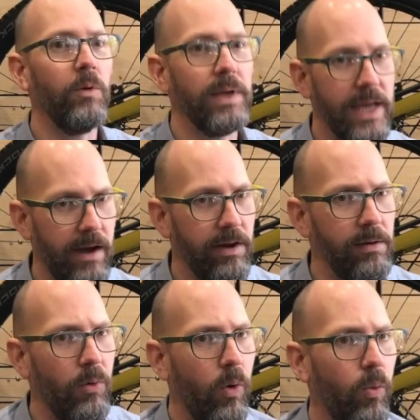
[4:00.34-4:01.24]
be
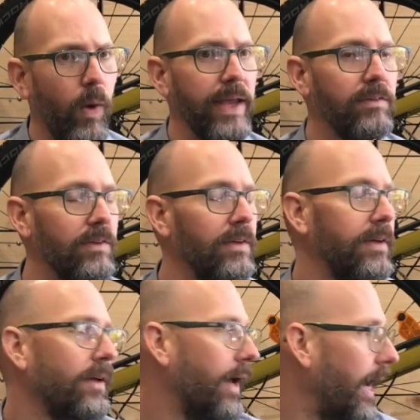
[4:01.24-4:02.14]
carrying more weight.
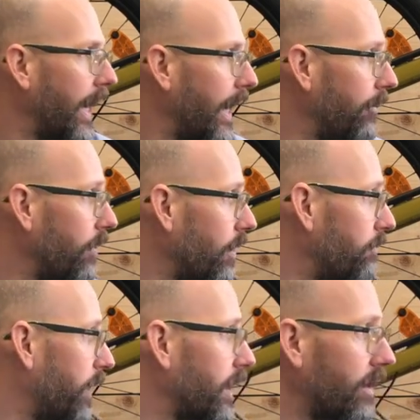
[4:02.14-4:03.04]

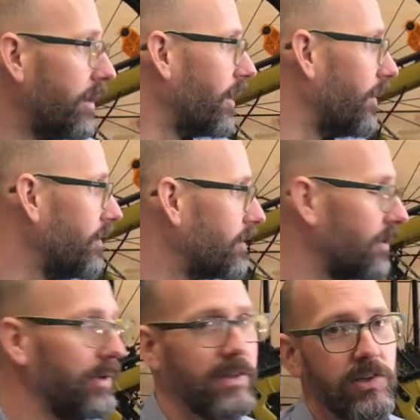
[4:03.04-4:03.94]

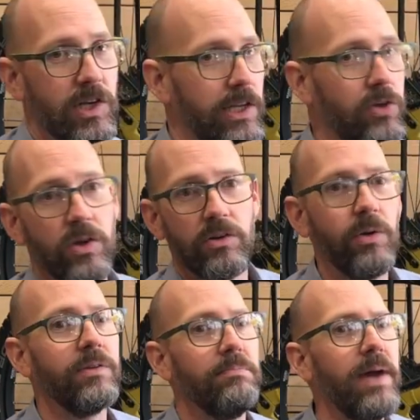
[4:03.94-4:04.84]
So essentially you can
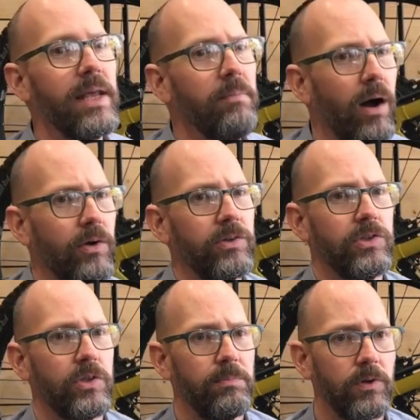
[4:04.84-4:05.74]
do as many miles
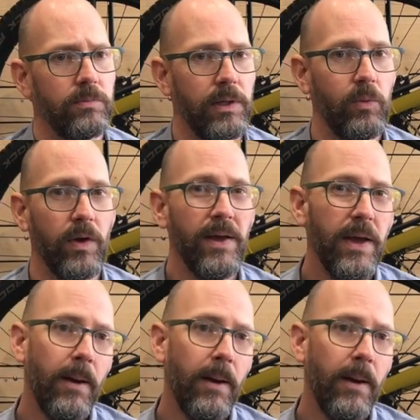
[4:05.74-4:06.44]
as you could possibly want.